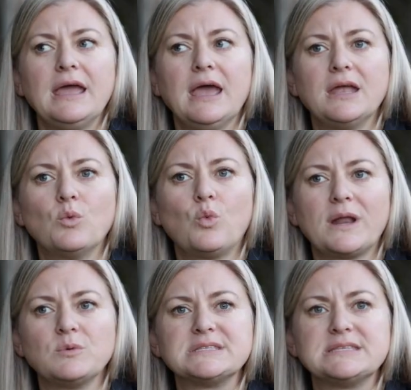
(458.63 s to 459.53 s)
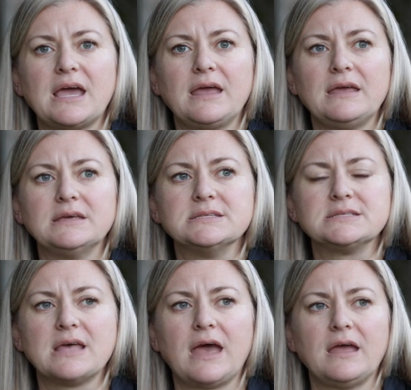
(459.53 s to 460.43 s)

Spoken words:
And what I will say is that...